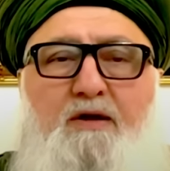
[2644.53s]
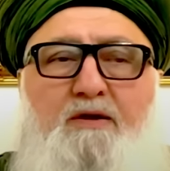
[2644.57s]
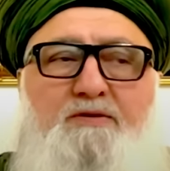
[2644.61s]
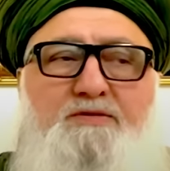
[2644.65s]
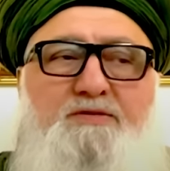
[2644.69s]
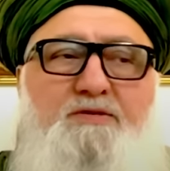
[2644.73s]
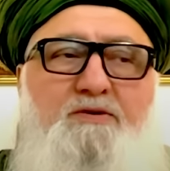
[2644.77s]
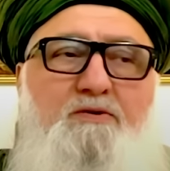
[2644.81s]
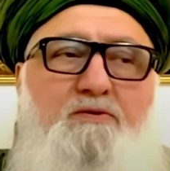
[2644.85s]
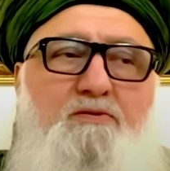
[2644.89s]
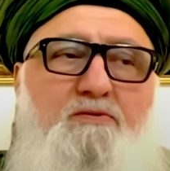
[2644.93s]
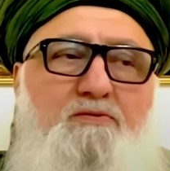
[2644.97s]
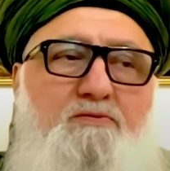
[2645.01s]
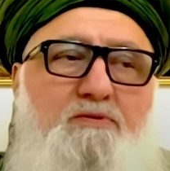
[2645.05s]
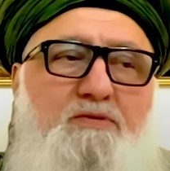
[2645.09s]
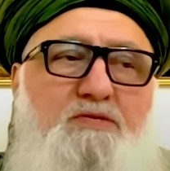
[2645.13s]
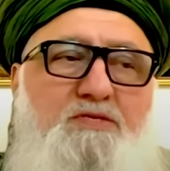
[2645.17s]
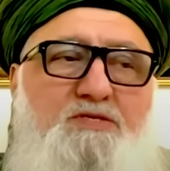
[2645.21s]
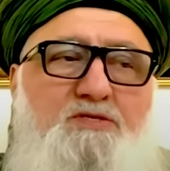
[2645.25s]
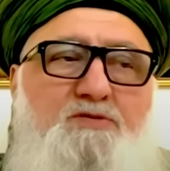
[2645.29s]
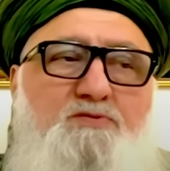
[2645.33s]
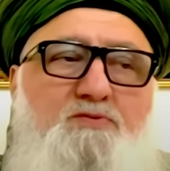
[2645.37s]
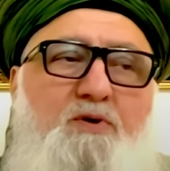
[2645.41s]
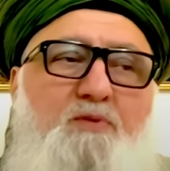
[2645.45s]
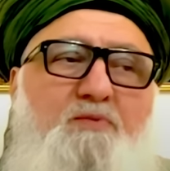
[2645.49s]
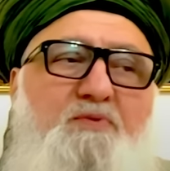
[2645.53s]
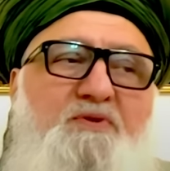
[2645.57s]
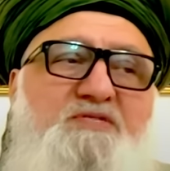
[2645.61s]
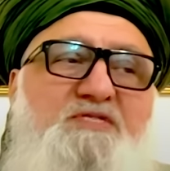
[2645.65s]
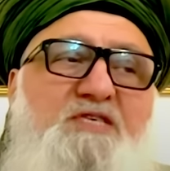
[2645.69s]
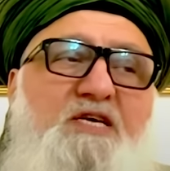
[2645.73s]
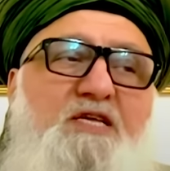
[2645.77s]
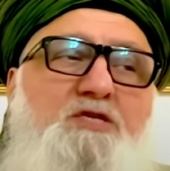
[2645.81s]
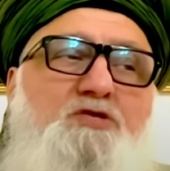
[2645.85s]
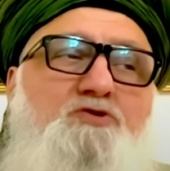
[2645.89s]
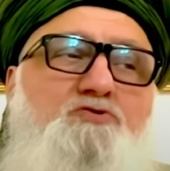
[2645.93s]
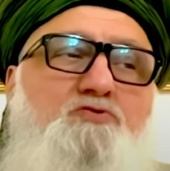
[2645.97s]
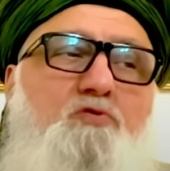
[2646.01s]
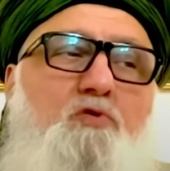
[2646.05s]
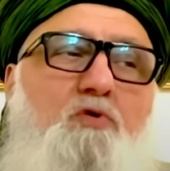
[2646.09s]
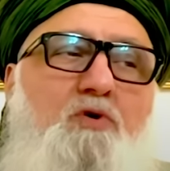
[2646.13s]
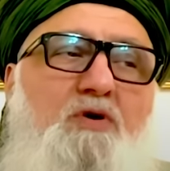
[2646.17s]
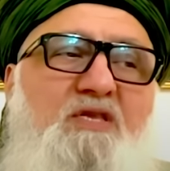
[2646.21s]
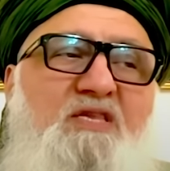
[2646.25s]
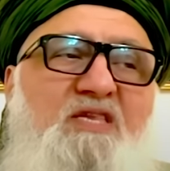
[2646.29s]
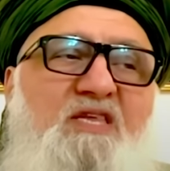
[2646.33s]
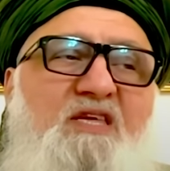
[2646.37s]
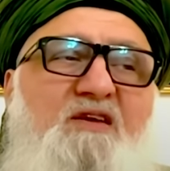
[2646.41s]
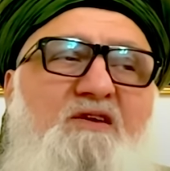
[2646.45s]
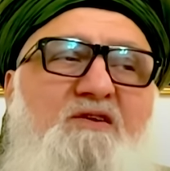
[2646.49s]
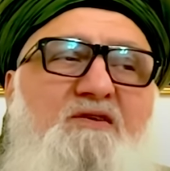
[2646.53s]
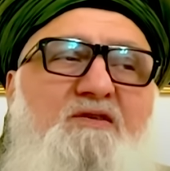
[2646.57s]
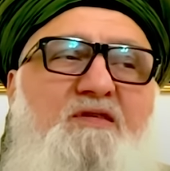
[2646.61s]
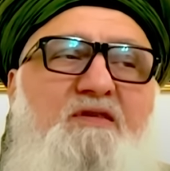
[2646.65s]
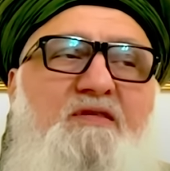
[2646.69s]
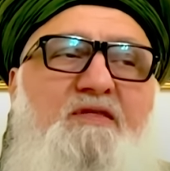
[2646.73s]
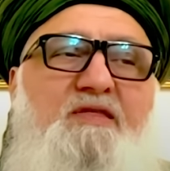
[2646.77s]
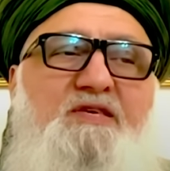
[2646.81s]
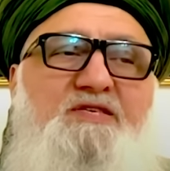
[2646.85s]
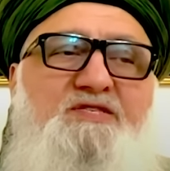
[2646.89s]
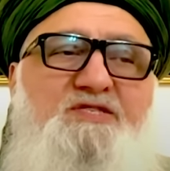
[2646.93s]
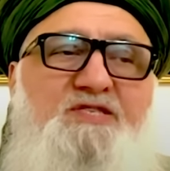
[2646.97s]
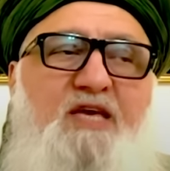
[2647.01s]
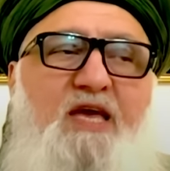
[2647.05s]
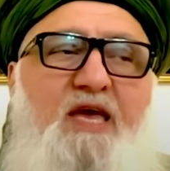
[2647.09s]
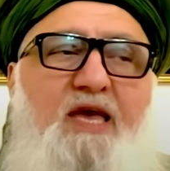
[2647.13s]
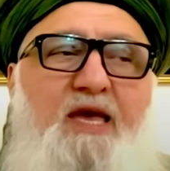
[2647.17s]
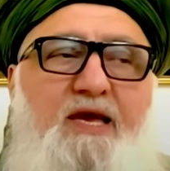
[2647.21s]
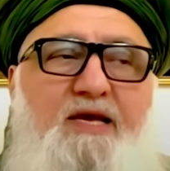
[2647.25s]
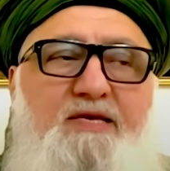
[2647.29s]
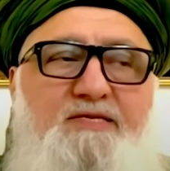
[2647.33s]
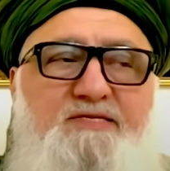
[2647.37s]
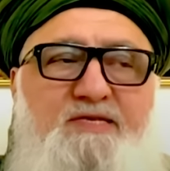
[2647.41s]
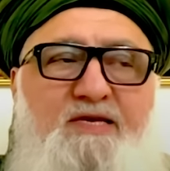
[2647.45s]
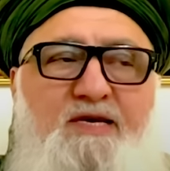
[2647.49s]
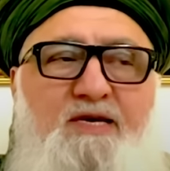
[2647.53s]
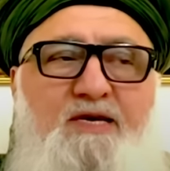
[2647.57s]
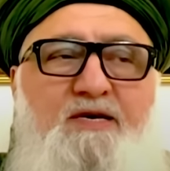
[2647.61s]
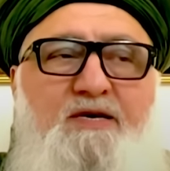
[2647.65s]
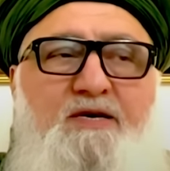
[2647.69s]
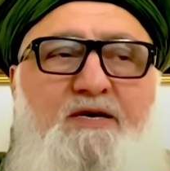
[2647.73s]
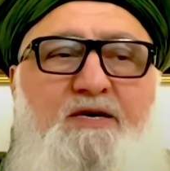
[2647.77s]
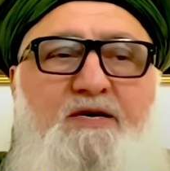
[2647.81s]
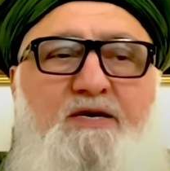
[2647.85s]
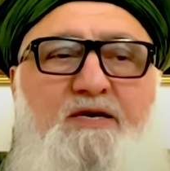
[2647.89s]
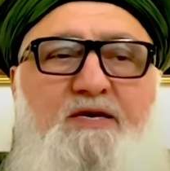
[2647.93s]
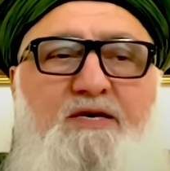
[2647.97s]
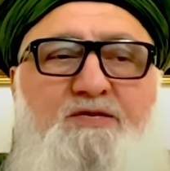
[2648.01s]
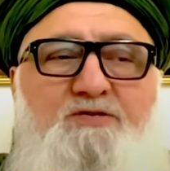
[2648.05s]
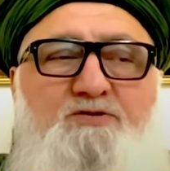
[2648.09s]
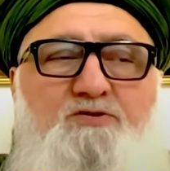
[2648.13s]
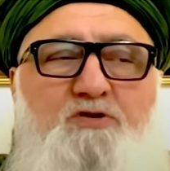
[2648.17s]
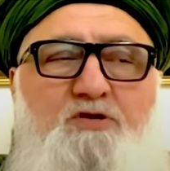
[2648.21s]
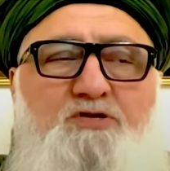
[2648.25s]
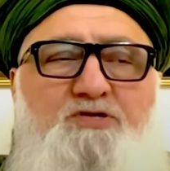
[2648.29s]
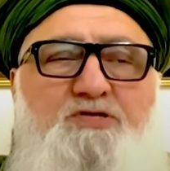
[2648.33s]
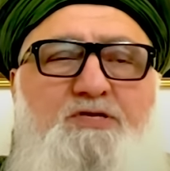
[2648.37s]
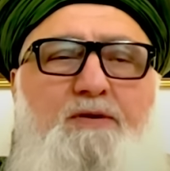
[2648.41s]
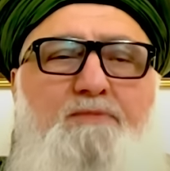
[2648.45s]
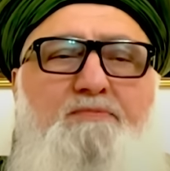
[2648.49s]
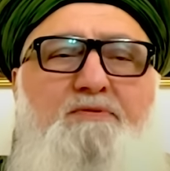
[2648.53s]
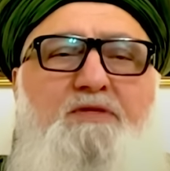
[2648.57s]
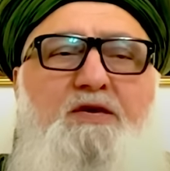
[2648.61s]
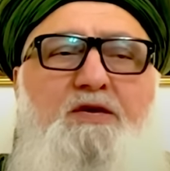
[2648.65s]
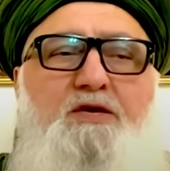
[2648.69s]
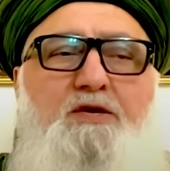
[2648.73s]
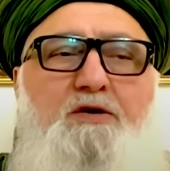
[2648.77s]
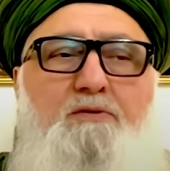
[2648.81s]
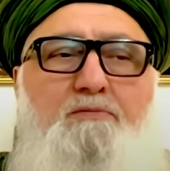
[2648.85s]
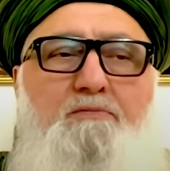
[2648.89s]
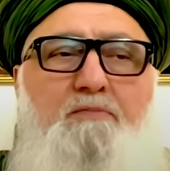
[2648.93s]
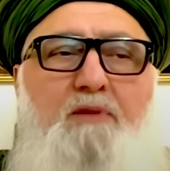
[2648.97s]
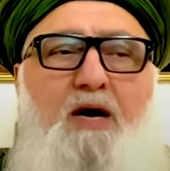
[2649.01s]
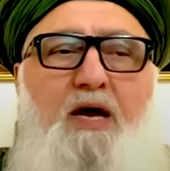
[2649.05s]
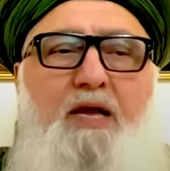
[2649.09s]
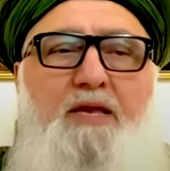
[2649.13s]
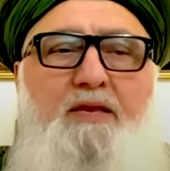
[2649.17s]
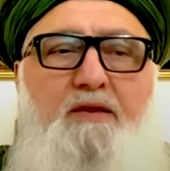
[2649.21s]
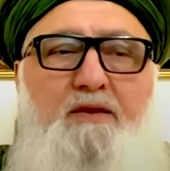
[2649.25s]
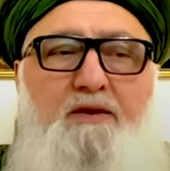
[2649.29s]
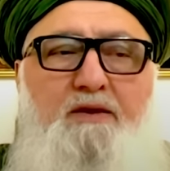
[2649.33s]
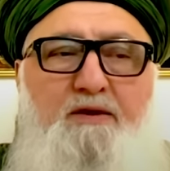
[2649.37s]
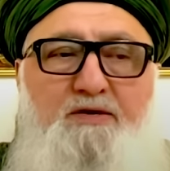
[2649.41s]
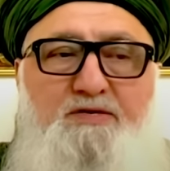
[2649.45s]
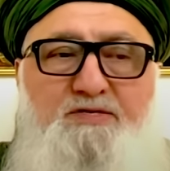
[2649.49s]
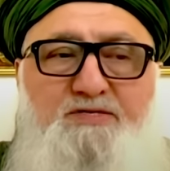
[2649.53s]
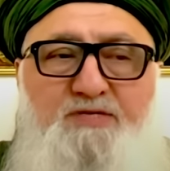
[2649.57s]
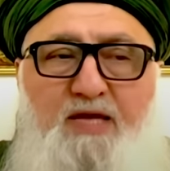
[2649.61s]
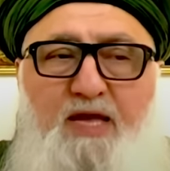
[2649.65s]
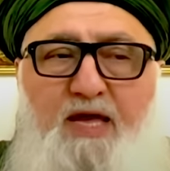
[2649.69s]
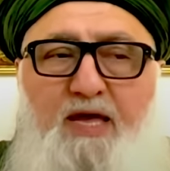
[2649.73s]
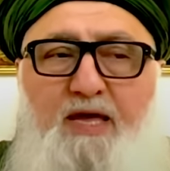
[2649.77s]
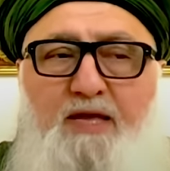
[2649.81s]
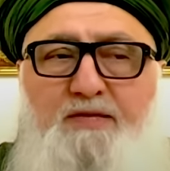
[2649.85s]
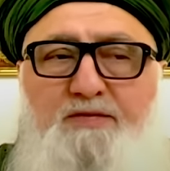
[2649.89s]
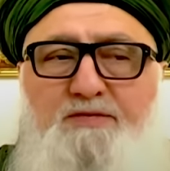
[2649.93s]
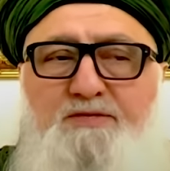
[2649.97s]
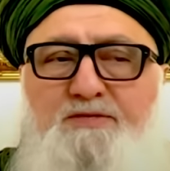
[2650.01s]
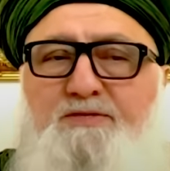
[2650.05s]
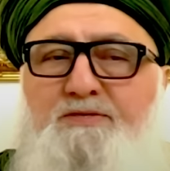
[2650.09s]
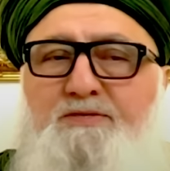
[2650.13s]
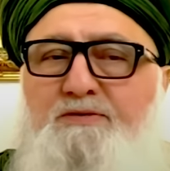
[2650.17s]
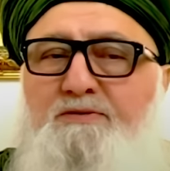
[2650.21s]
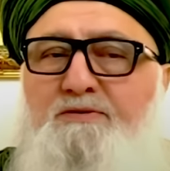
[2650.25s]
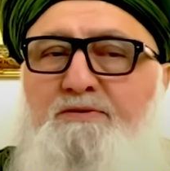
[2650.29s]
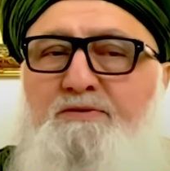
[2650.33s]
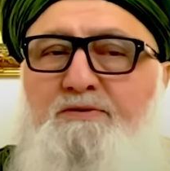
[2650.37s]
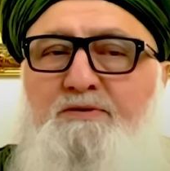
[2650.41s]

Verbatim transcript: So this is what we said, drawing near to the shaykhs is not something your mind understands.